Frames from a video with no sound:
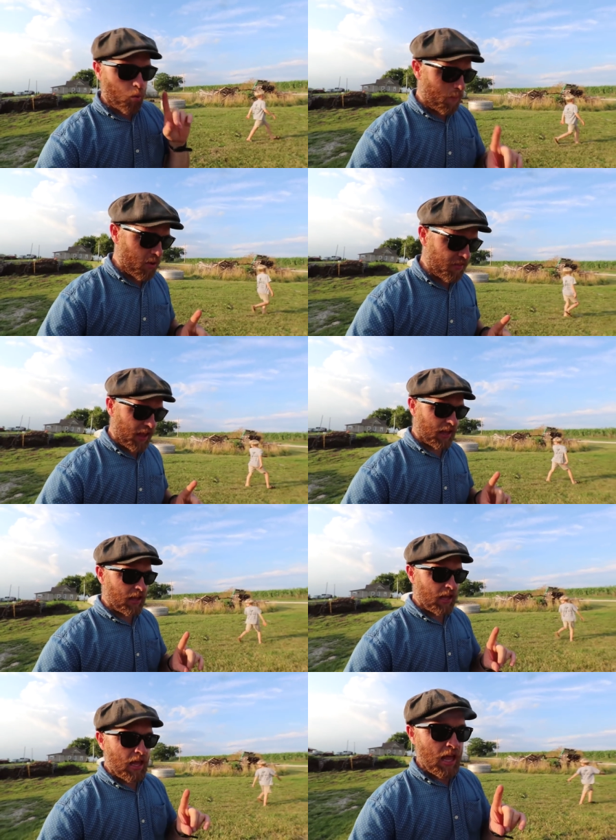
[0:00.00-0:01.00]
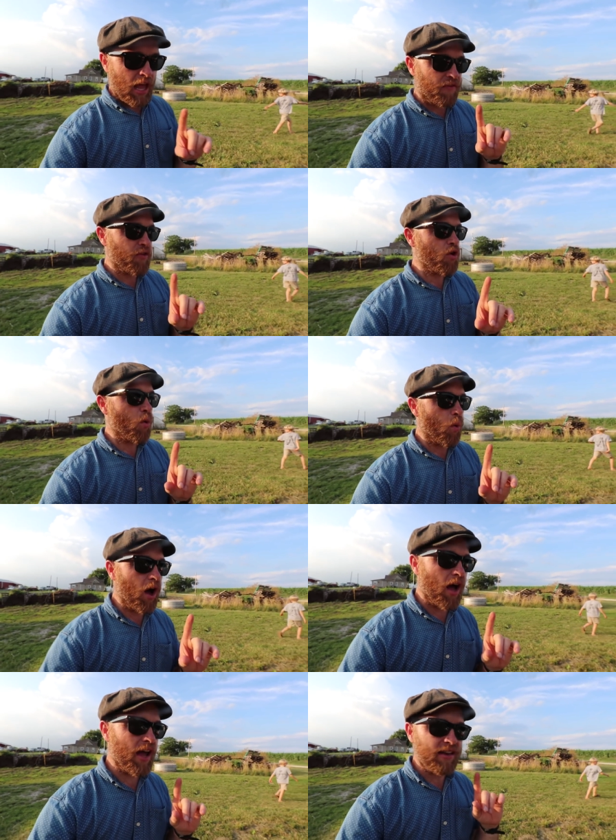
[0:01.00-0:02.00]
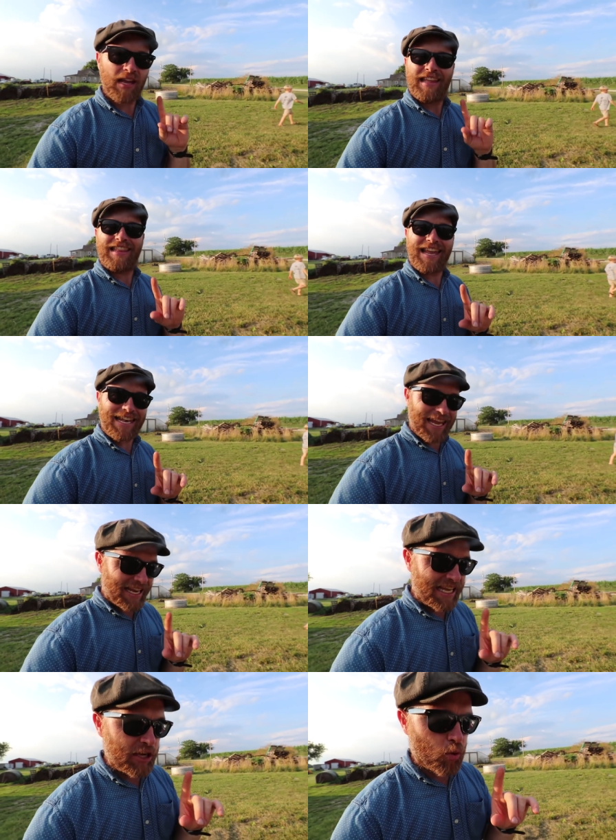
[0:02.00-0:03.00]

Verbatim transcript: One more thing, if you want the nitty